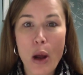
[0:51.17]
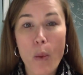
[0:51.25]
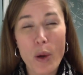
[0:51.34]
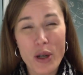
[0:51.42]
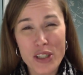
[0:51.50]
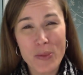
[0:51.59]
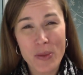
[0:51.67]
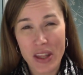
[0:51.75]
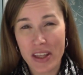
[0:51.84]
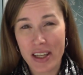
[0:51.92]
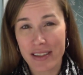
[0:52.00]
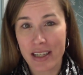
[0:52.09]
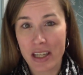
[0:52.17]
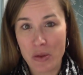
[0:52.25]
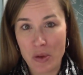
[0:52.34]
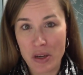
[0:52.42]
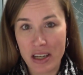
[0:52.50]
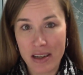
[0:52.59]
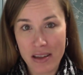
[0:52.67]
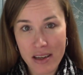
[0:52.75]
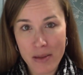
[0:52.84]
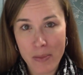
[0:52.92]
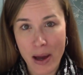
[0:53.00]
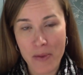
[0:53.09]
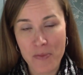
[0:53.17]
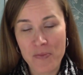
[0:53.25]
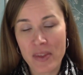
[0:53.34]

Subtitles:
What are some of the things that you would need to think about?